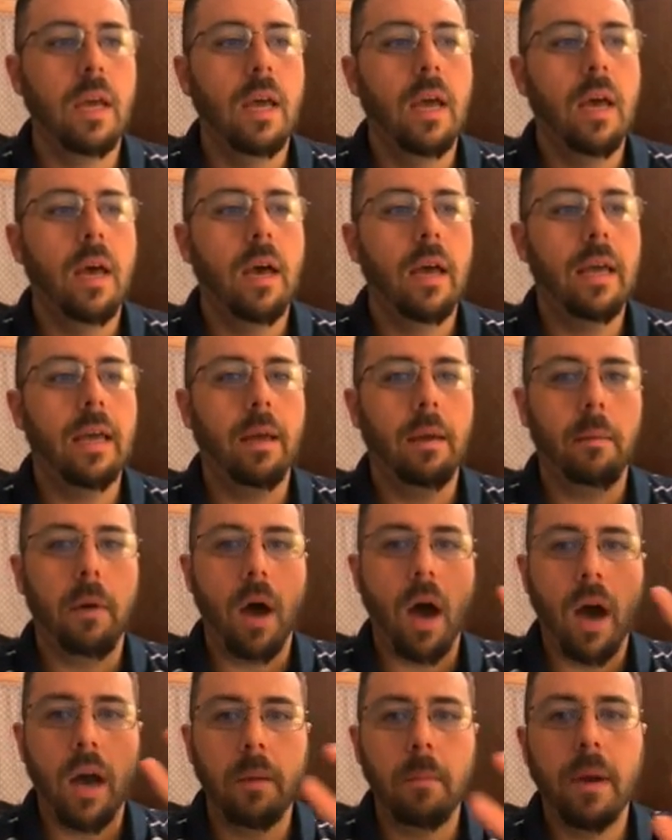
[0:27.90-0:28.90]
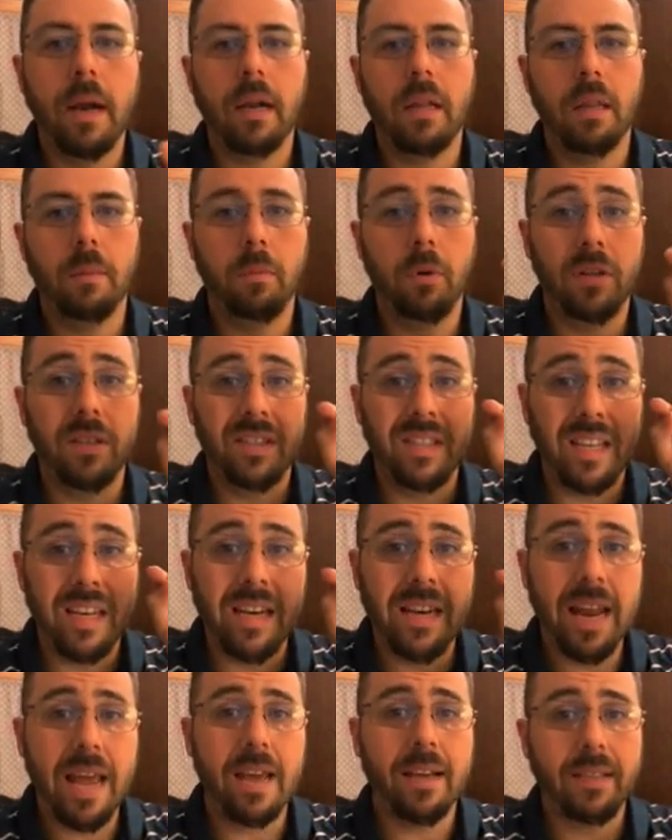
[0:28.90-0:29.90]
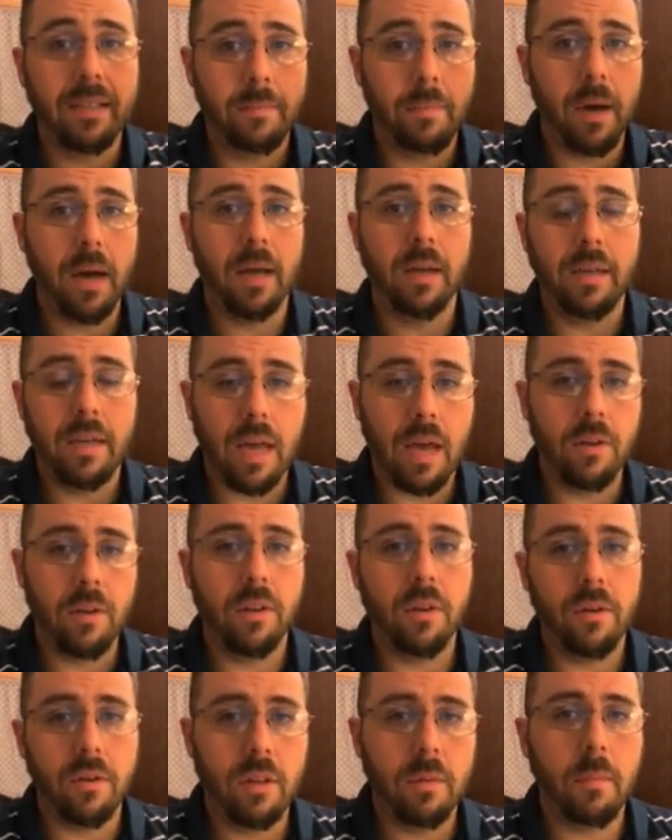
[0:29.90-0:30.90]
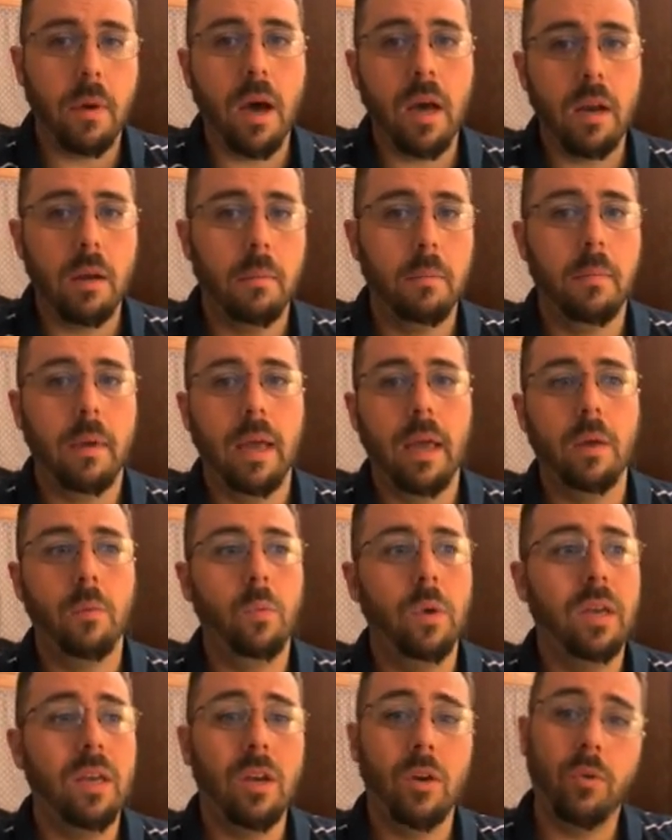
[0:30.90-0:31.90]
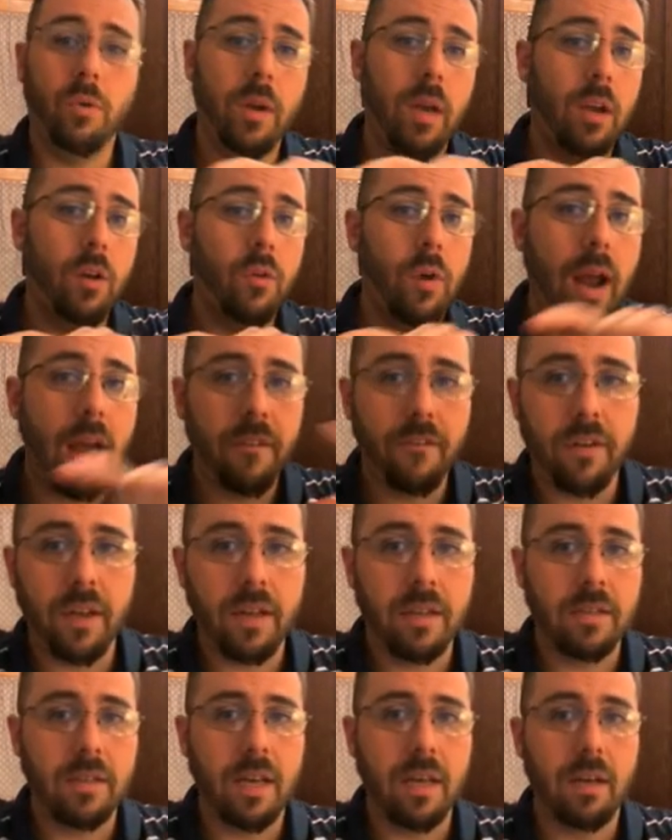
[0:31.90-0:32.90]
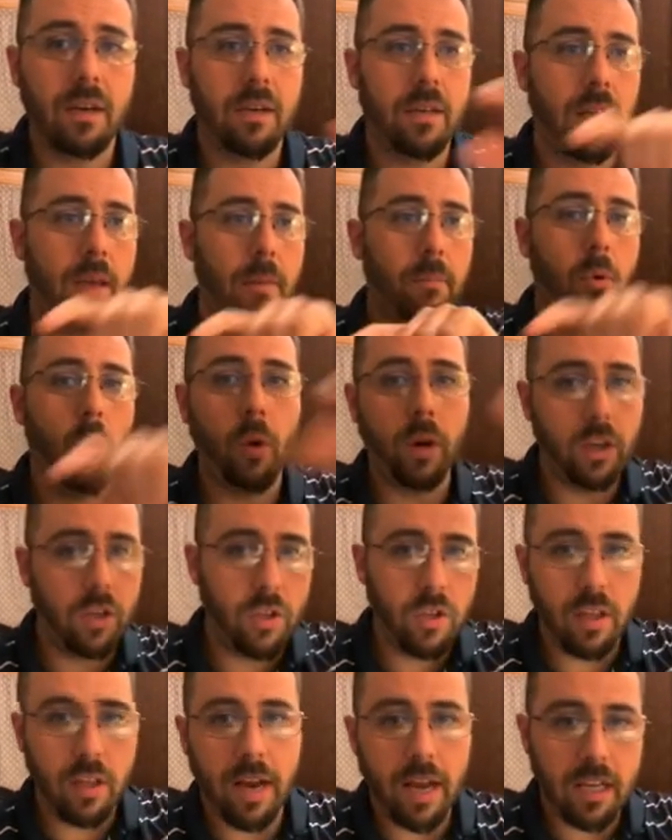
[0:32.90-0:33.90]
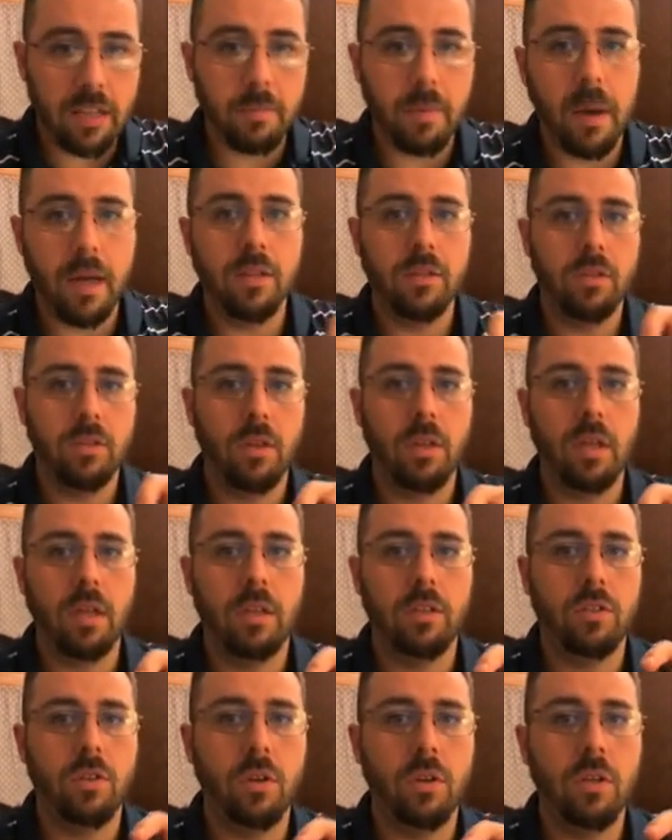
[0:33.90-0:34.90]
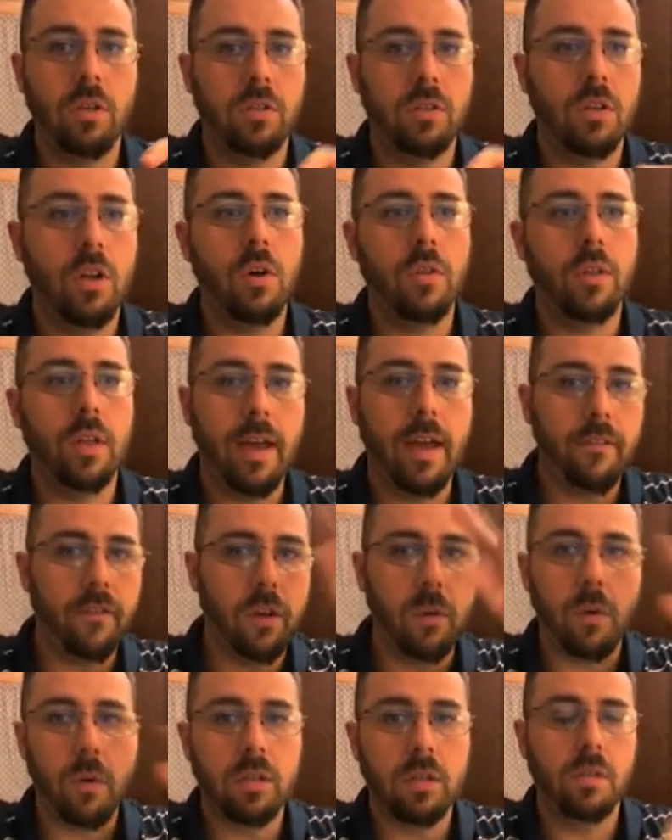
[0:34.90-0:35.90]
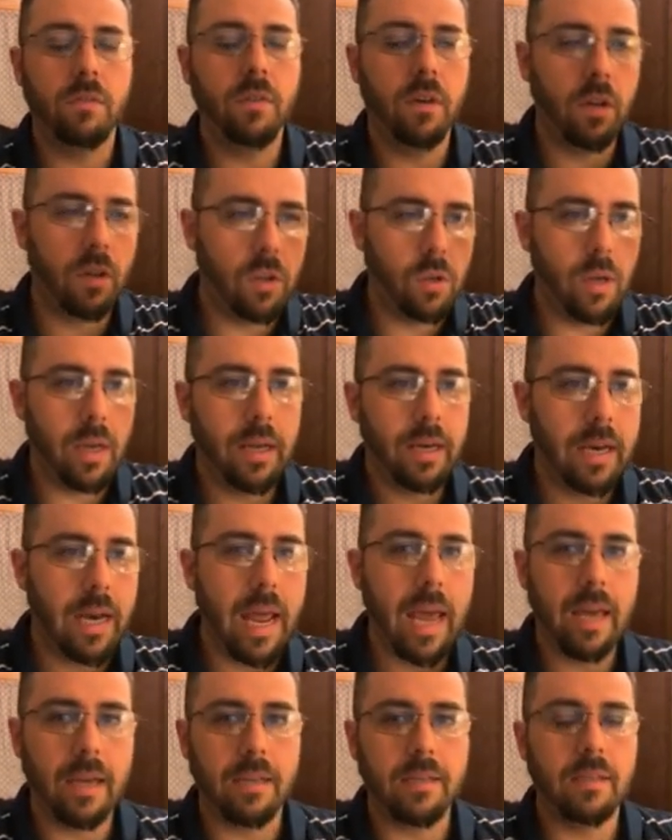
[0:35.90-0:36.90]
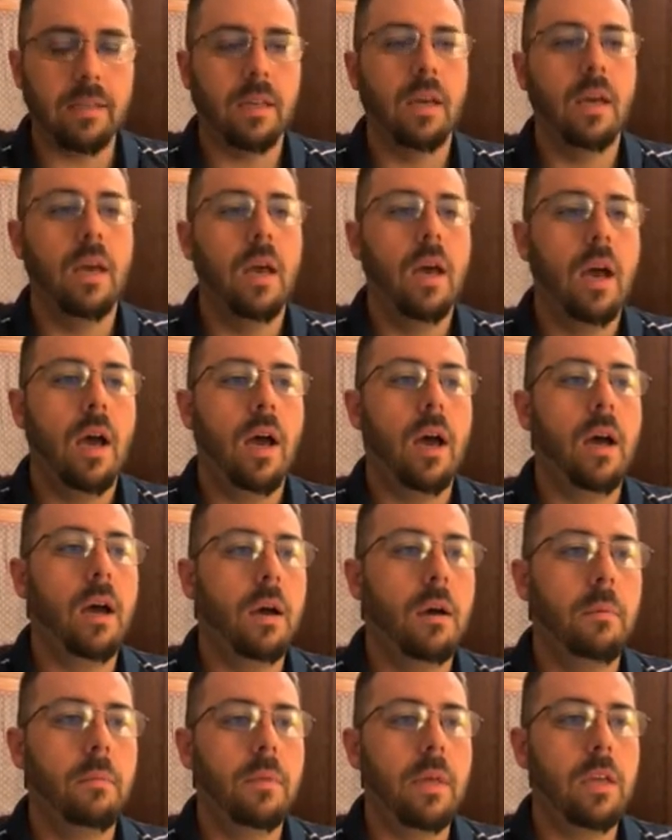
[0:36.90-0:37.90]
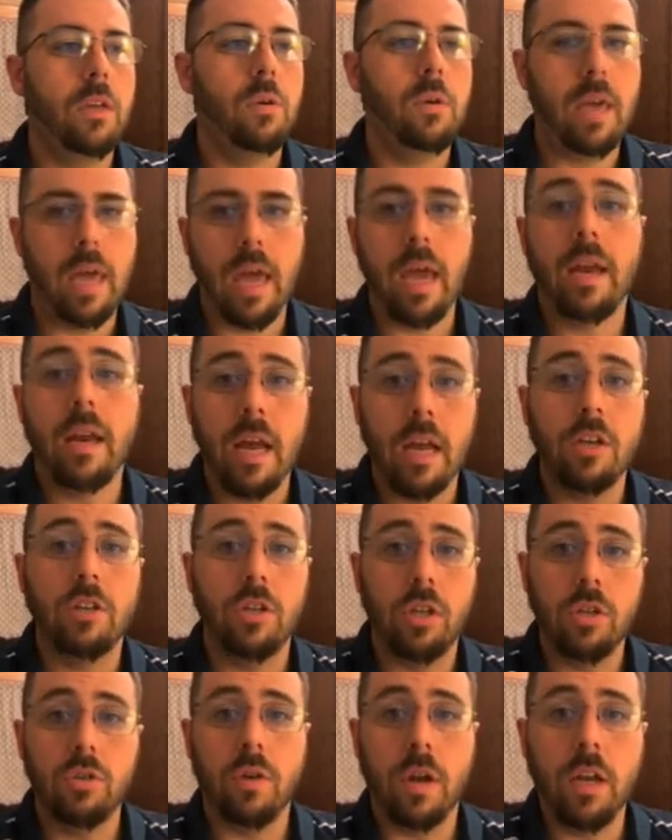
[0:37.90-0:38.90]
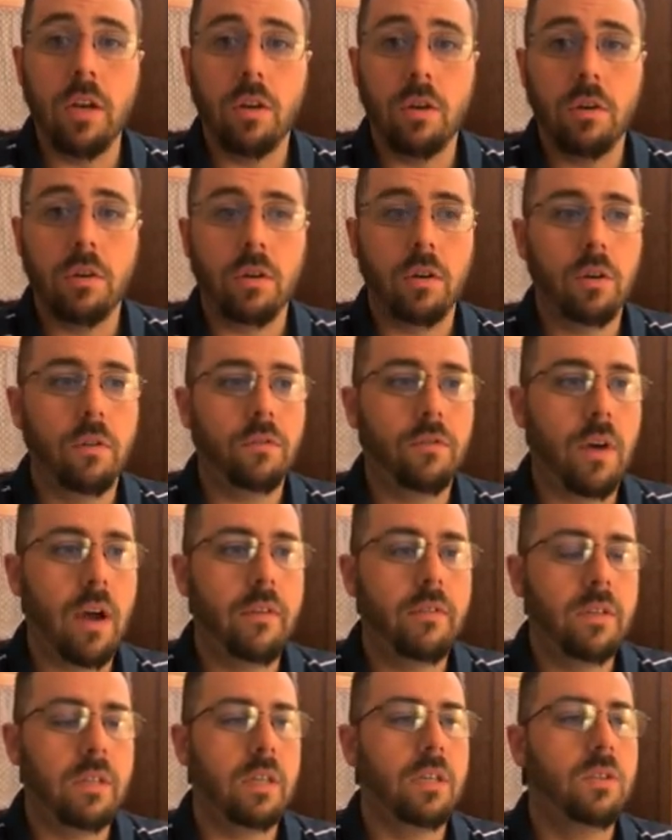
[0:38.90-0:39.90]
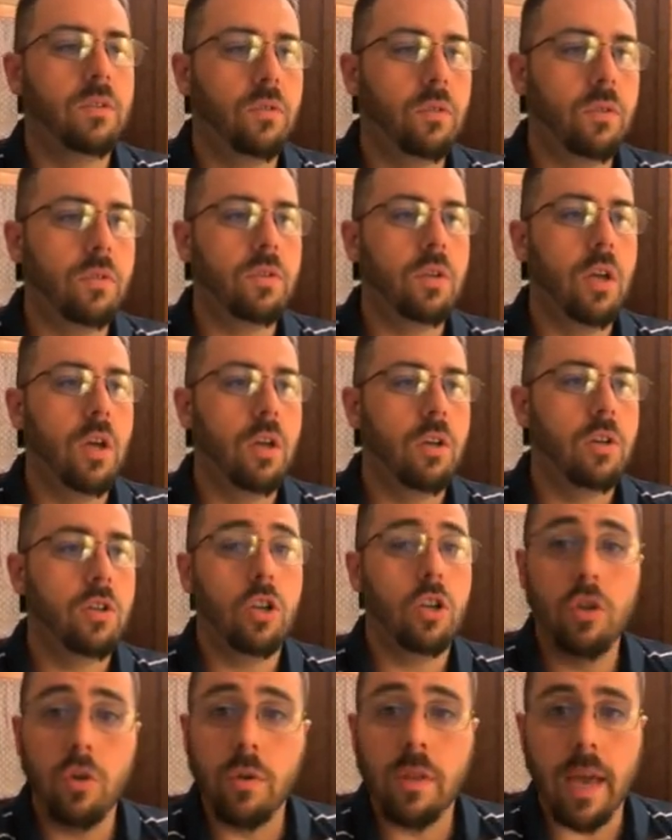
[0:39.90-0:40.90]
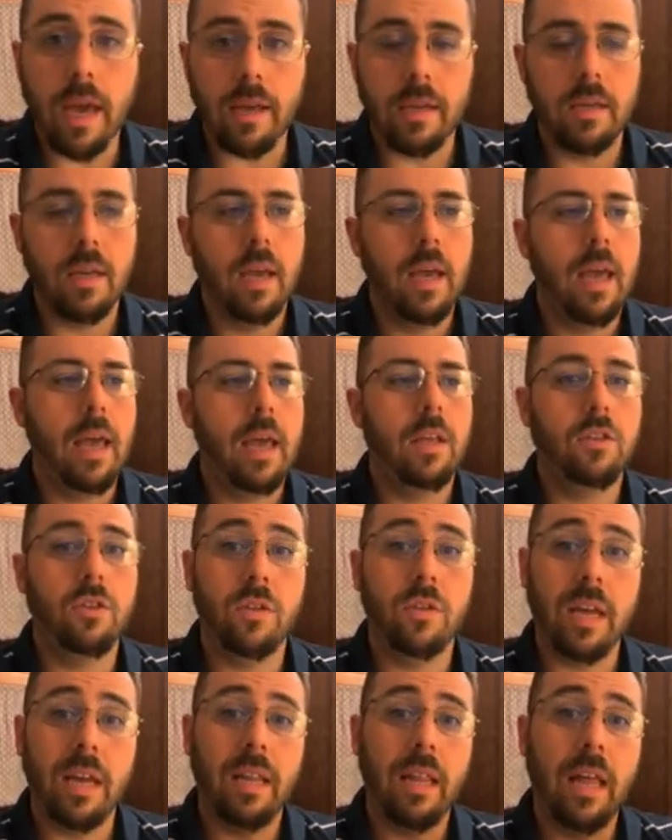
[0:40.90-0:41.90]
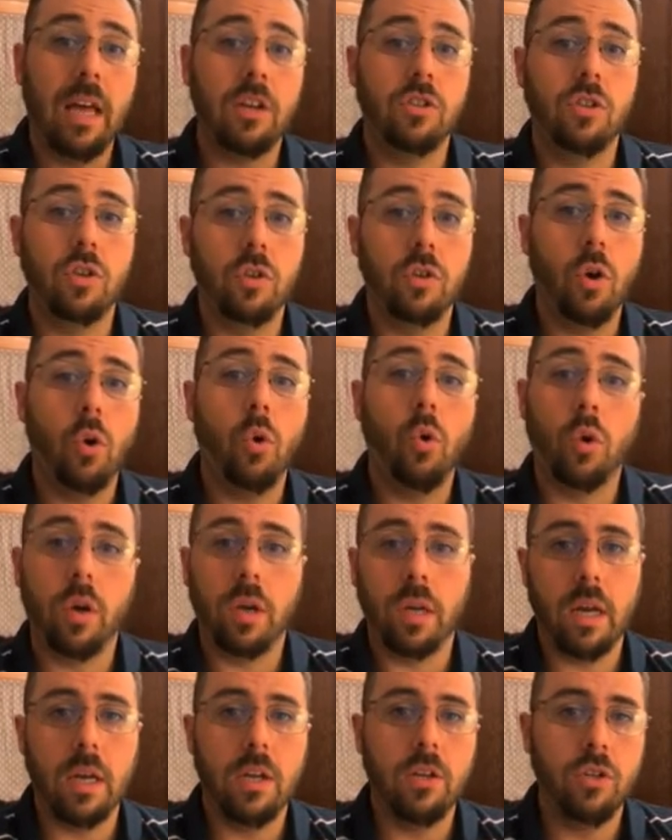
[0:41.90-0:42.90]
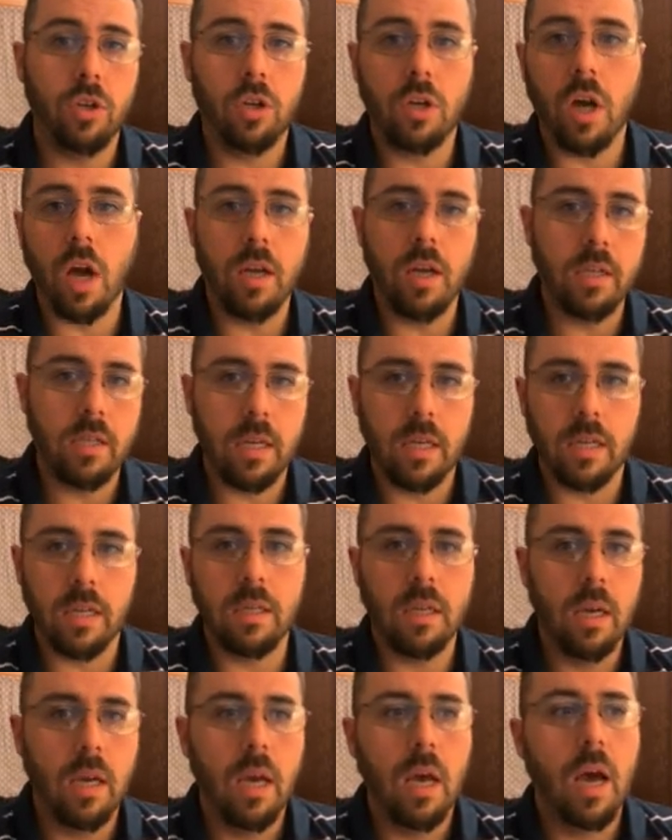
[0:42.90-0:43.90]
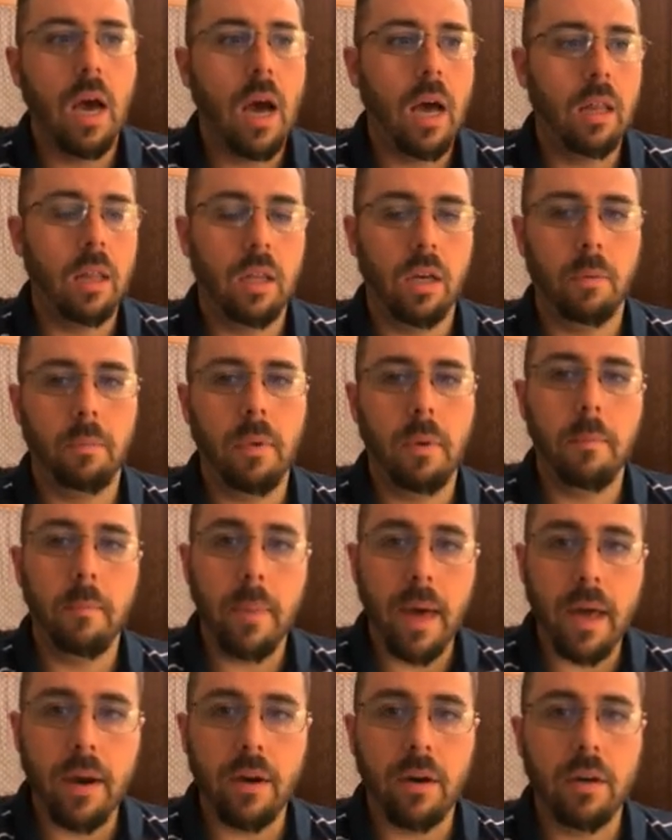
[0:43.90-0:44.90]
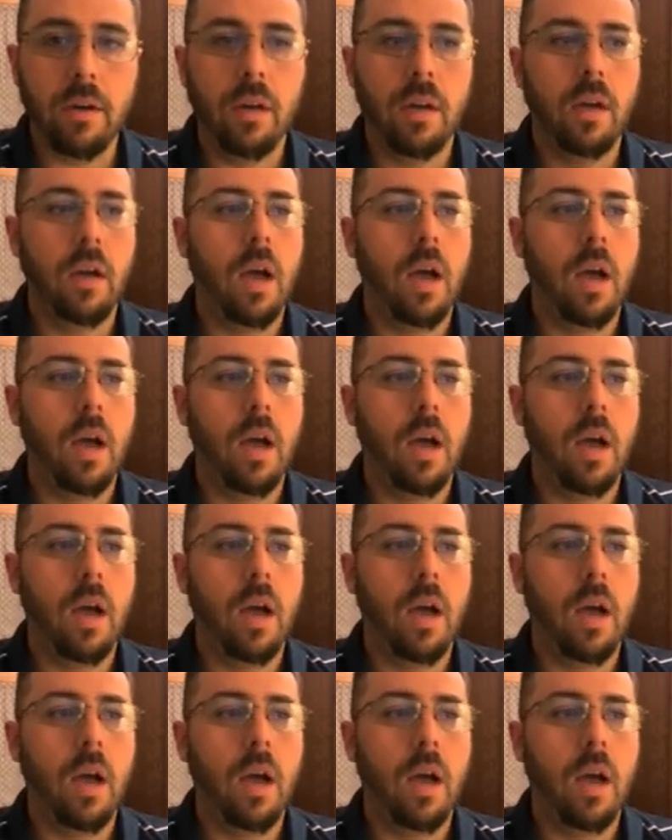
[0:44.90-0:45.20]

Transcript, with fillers: it automatically puts the next button down there at the bottom. And we can create graphics that, that point to the next button so that students know that after you watch the video, you hit next, um, that you can actually train your, your five and six year olds to do that. And so that allows you to organize your content a little bit better.